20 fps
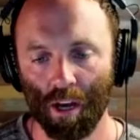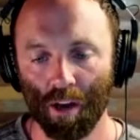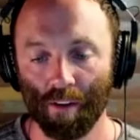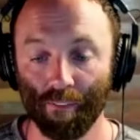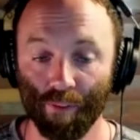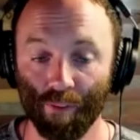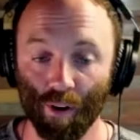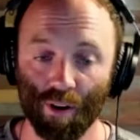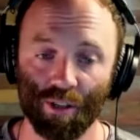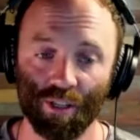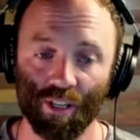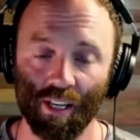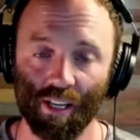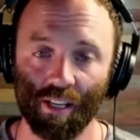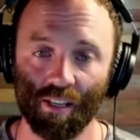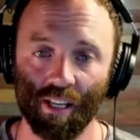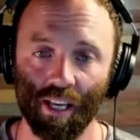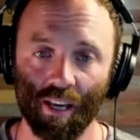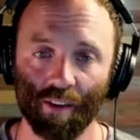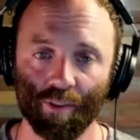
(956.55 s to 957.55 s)

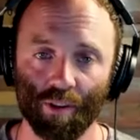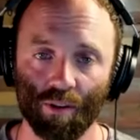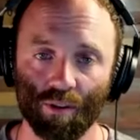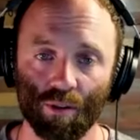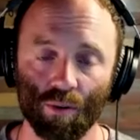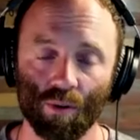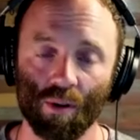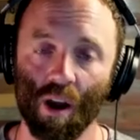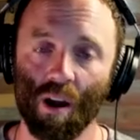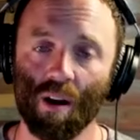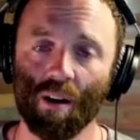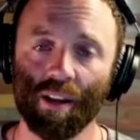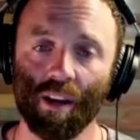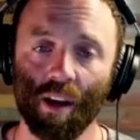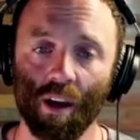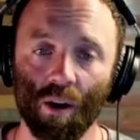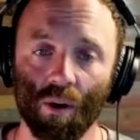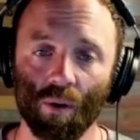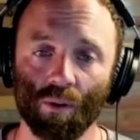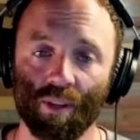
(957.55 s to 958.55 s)
Versus if you do
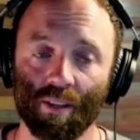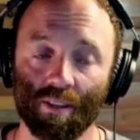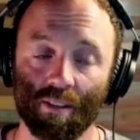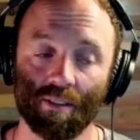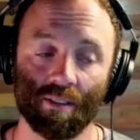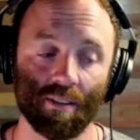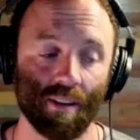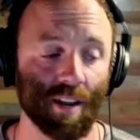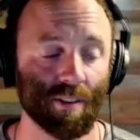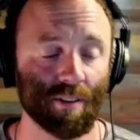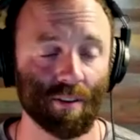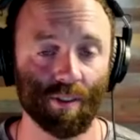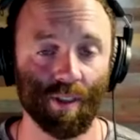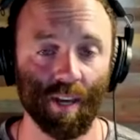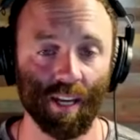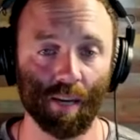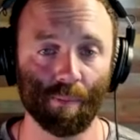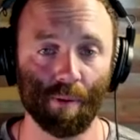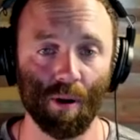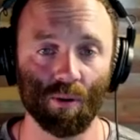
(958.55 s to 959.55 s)
cardio, this is another thing
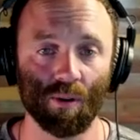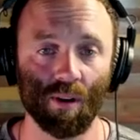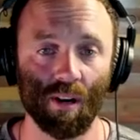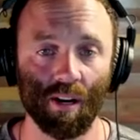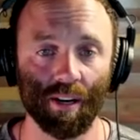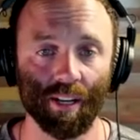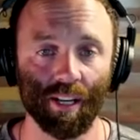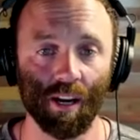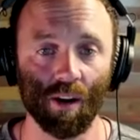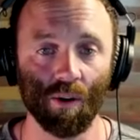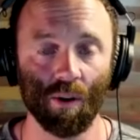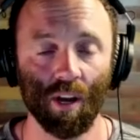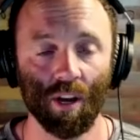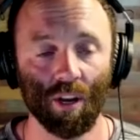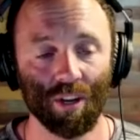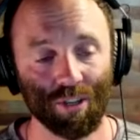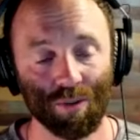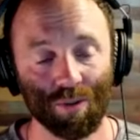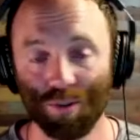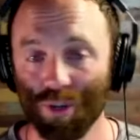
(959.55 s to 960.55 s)
about cardio,
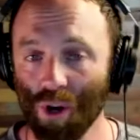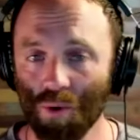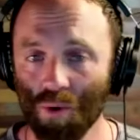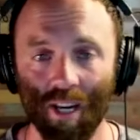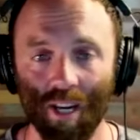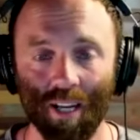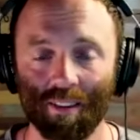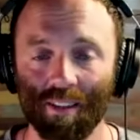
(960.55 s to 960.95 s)
you don't get the